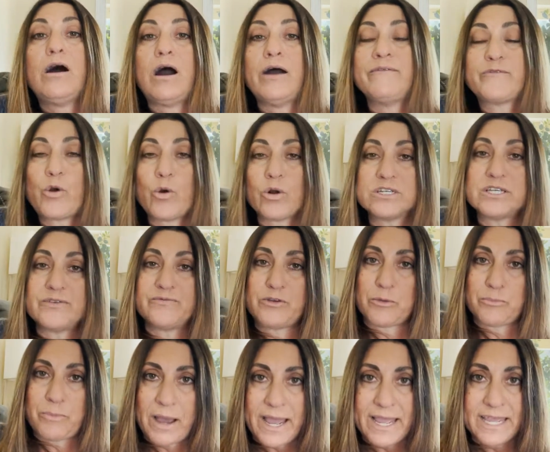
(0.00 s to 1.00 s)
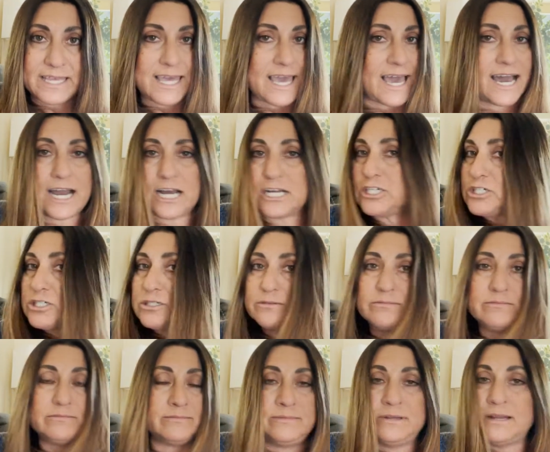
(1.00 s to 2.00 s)
Of course, if you're buying cash,
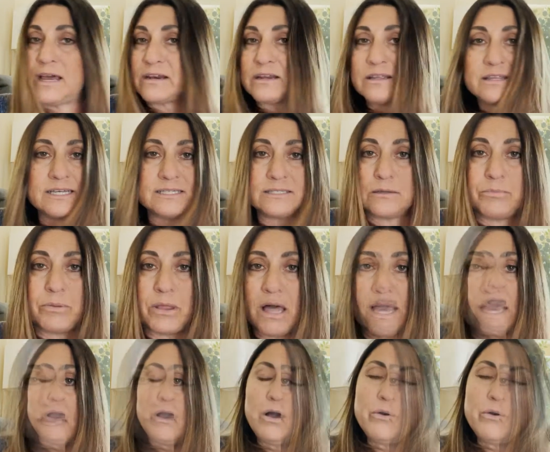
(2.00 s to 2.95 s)
none of this applies.